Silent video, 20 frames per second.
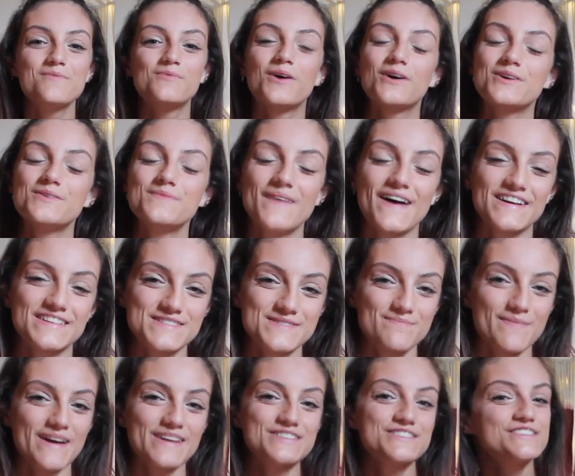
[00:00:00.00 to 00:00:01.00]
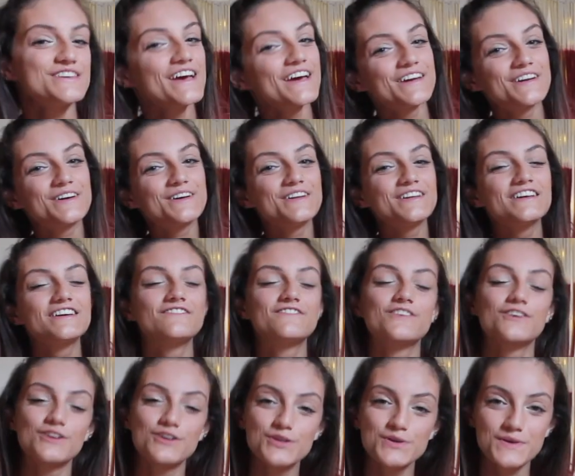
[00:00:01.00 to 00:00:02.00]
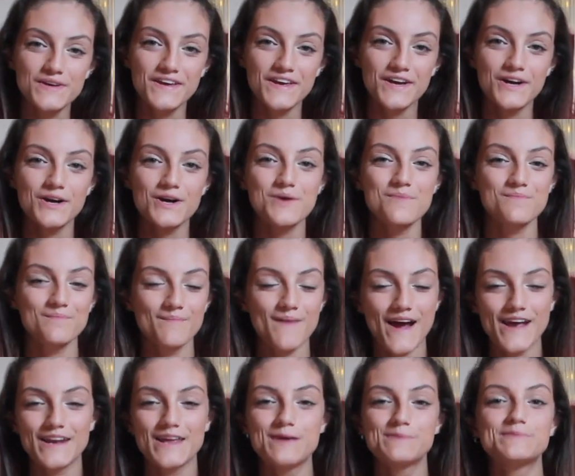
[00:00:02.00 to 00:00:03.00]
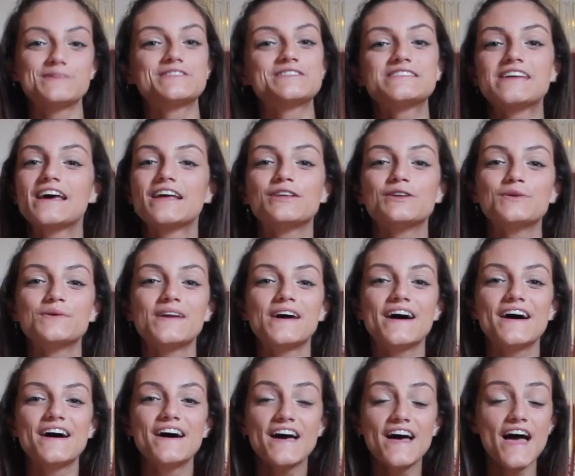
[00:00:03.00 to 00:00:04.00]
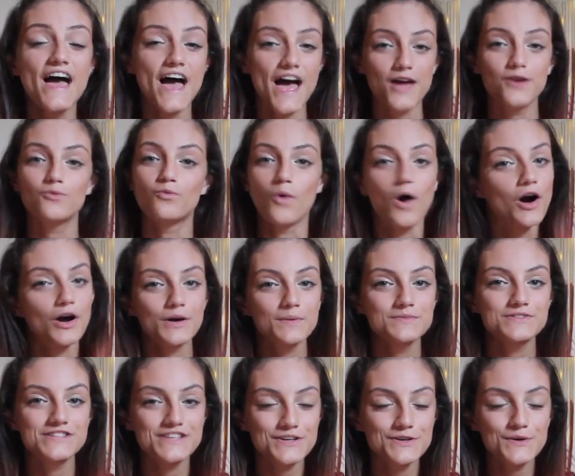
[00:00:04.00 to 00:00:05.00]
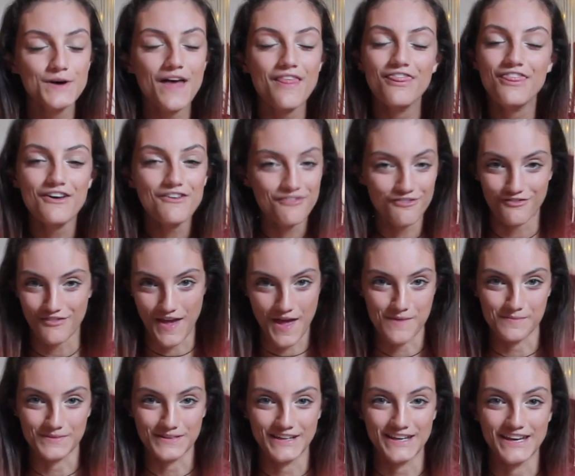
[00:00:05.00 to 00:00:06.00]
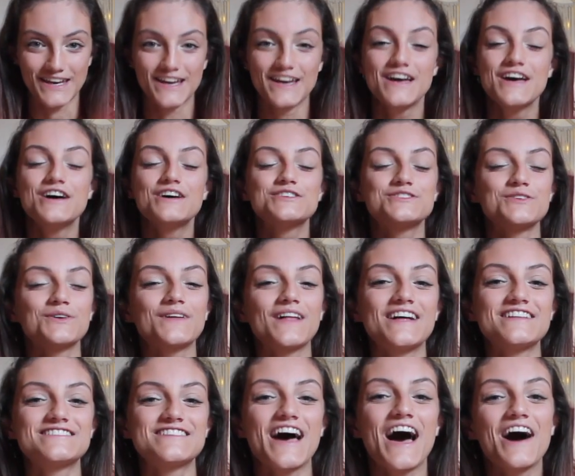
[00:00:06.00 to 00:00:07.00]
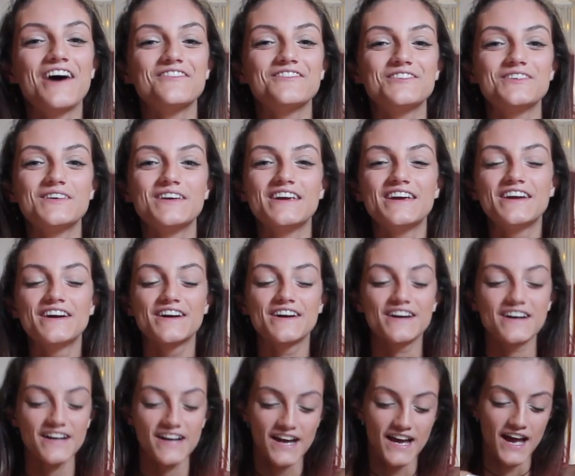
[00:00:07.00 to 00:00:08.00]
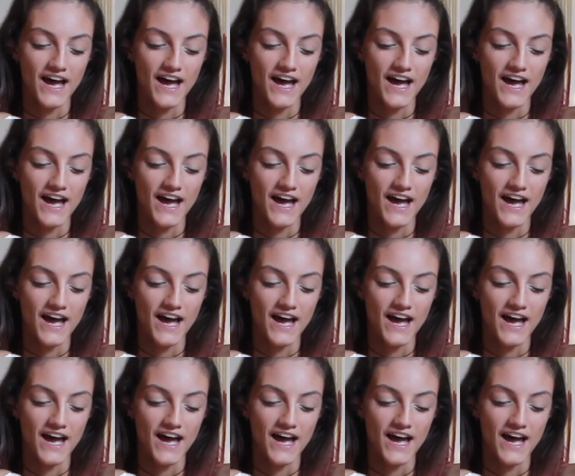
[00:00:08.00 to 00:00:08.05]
welcome back to my channel. If you're new here, my name is Taylluna and welcome to the family. So glad to have you here.